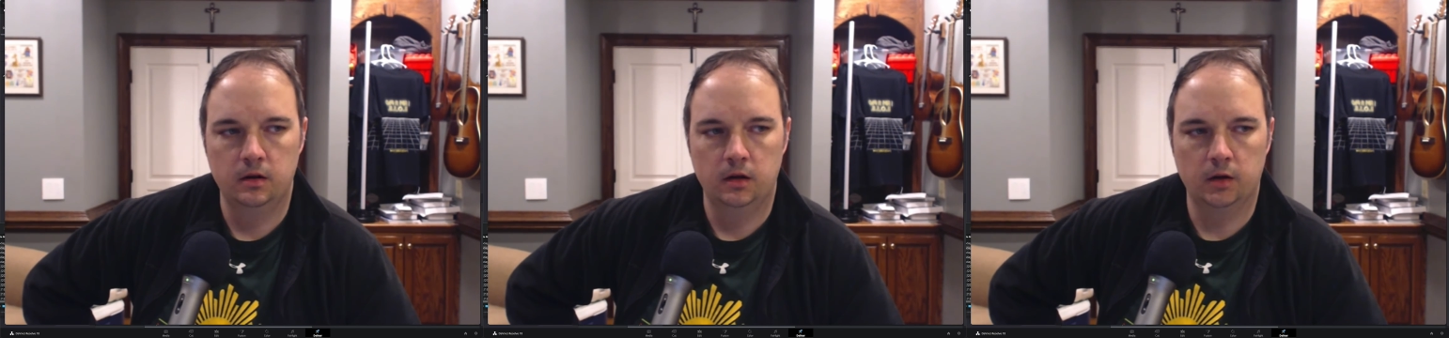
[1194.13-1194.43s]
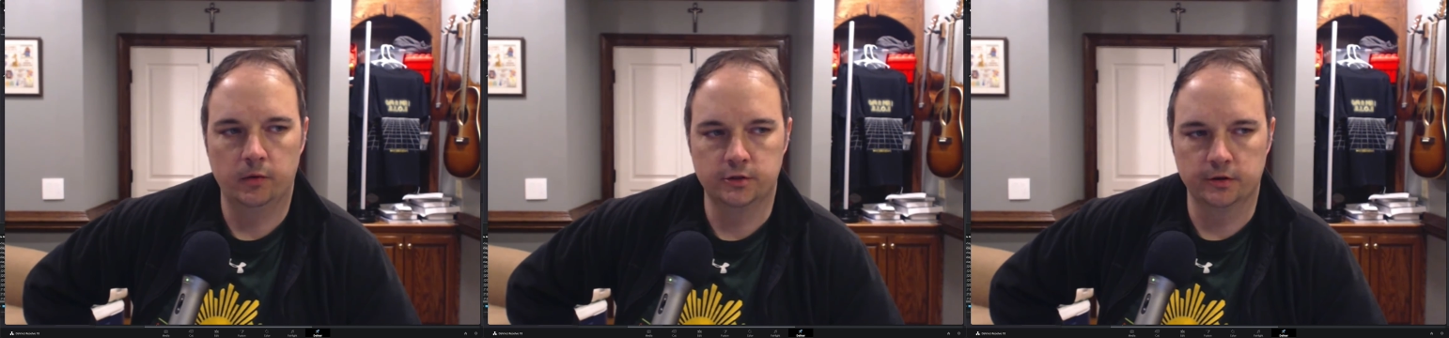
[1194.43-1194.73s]

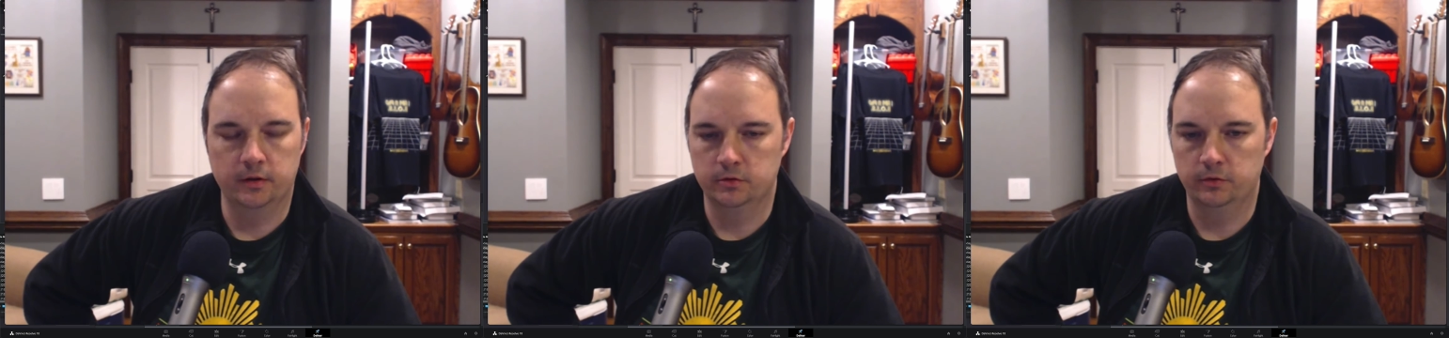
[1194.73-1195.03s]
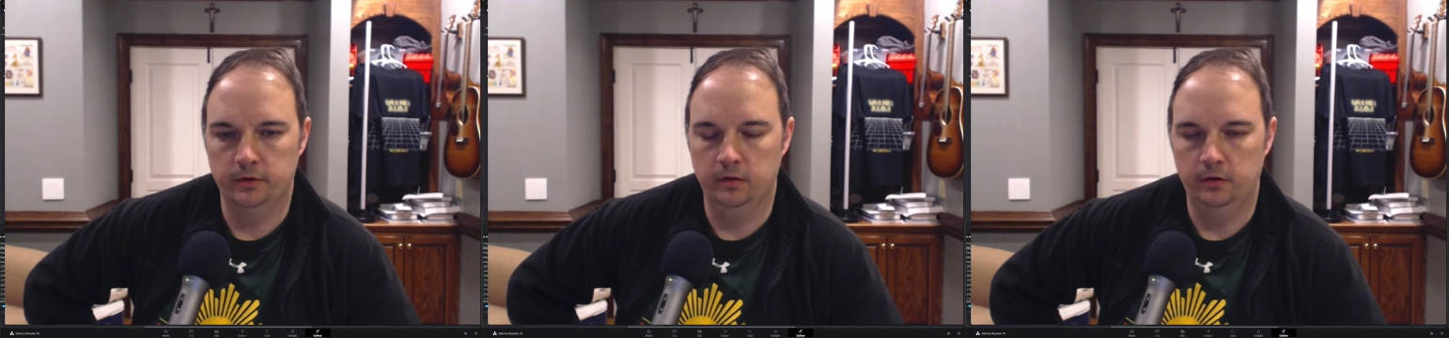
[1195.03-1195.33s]
originally there was
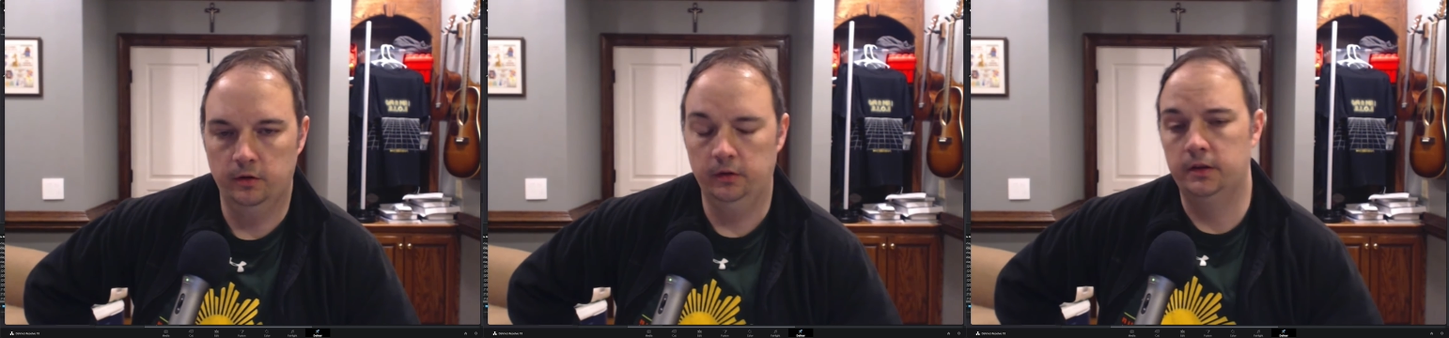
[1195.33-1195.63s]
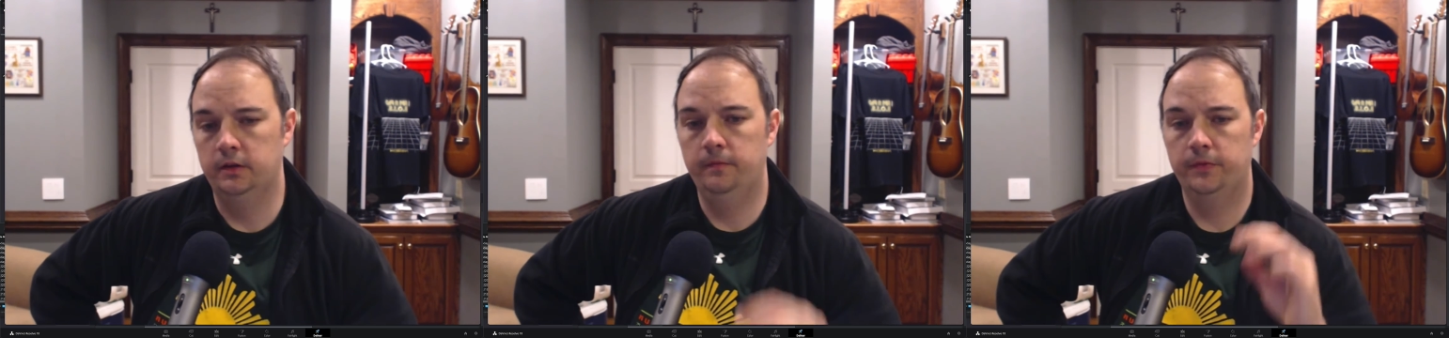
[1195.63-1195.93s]
only
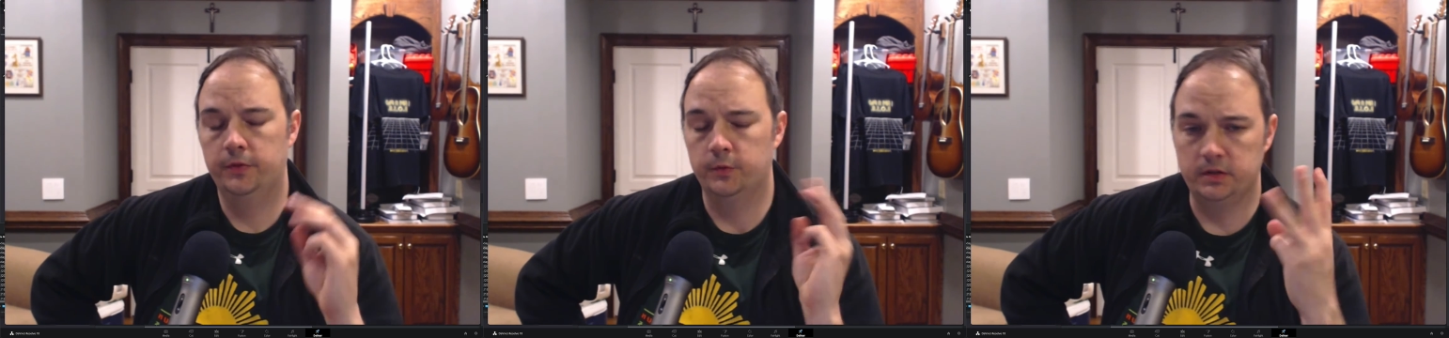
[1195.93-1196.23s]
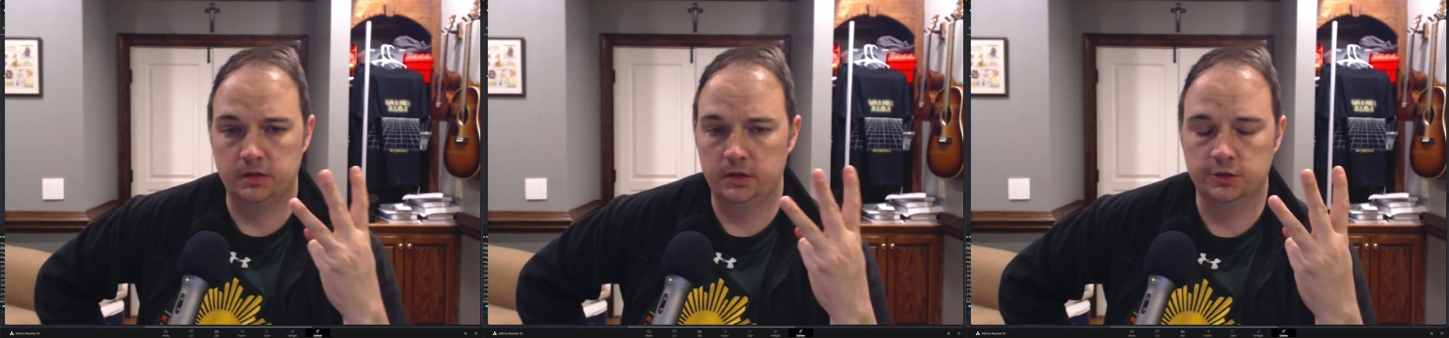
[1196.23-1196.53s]
3
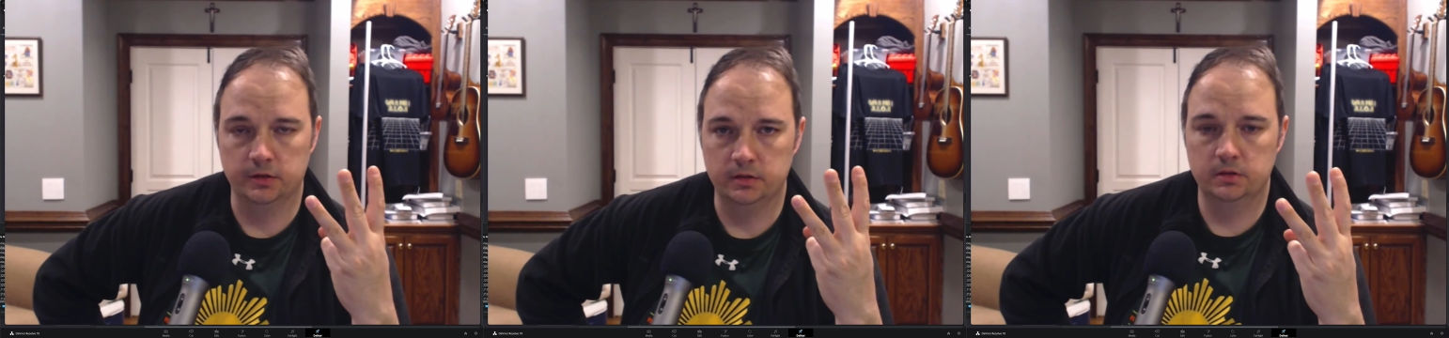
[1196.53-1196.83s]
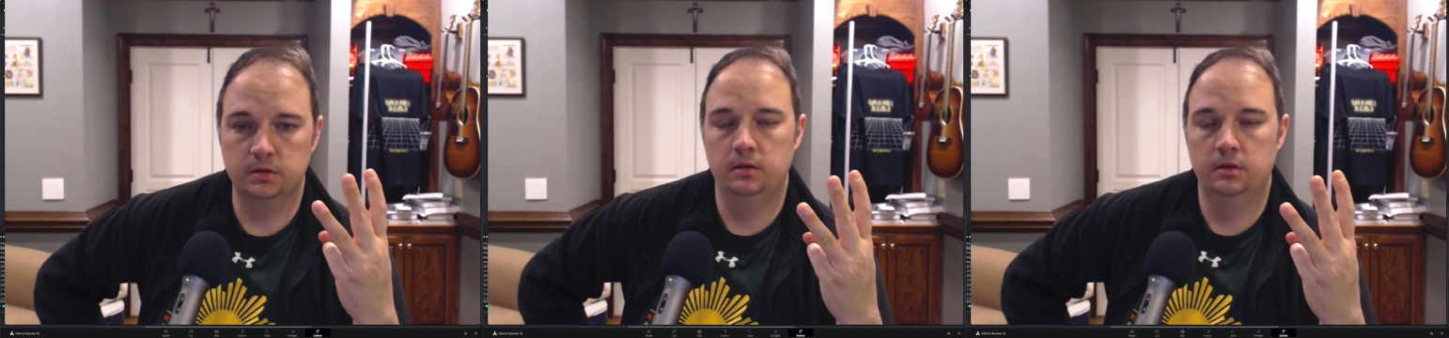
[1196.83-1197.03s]
stations